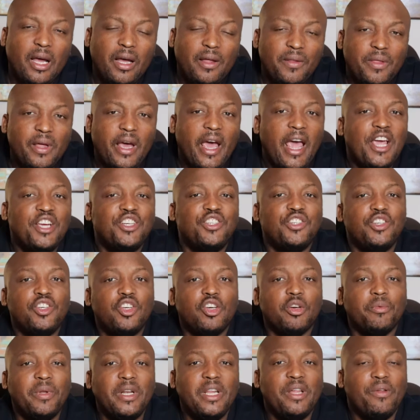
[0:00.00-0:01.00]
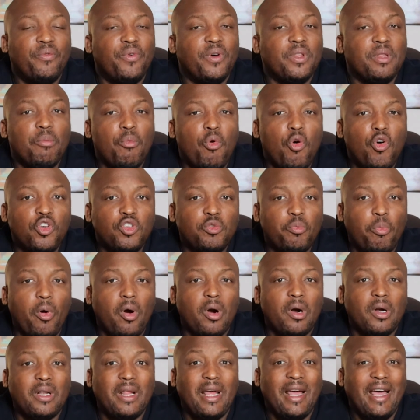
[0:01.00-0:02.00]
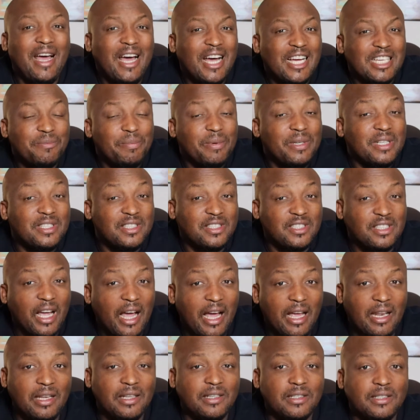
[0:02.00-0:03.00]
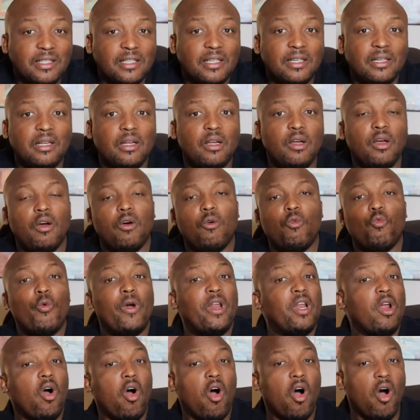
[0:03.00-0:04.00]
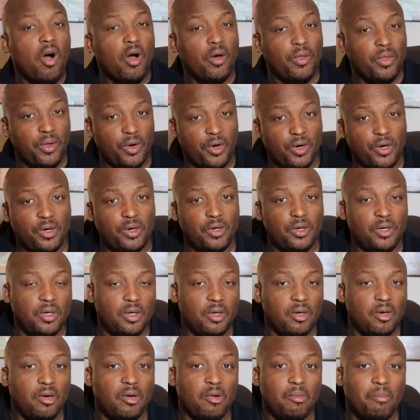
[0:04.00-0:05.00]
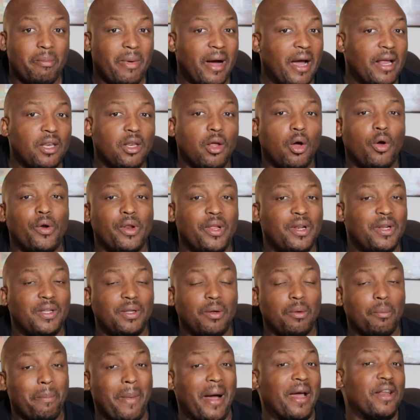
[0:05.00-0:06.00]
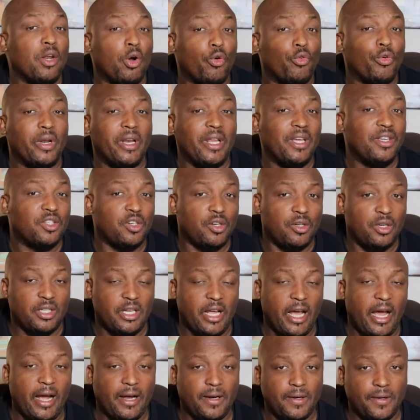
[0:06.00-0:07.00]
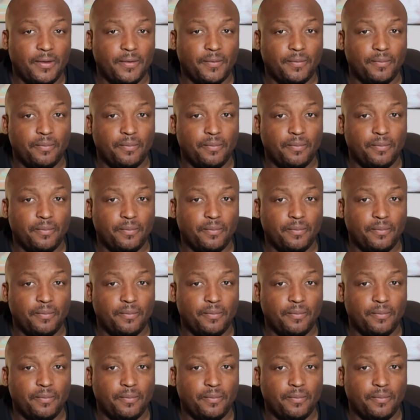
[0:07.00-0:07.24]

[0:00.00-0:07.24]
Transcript: the Asian community, for the most part, has been silent when other minorities are attacked.